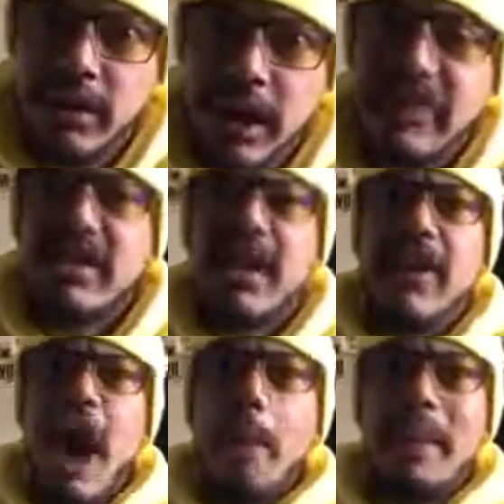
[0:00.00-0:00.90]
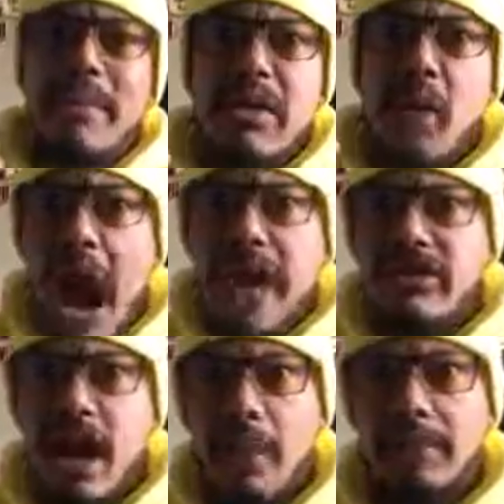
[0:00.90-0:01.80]
instead of helping me
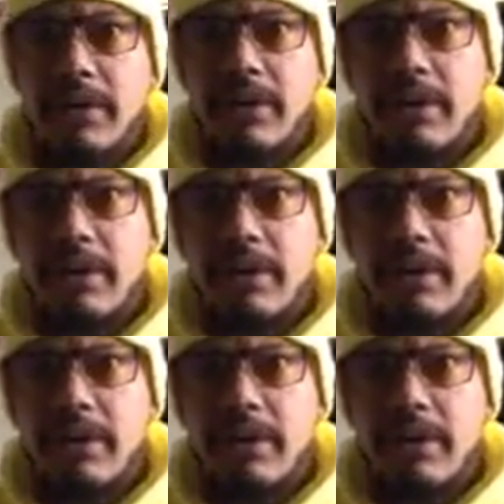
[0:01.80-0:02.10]
rise up.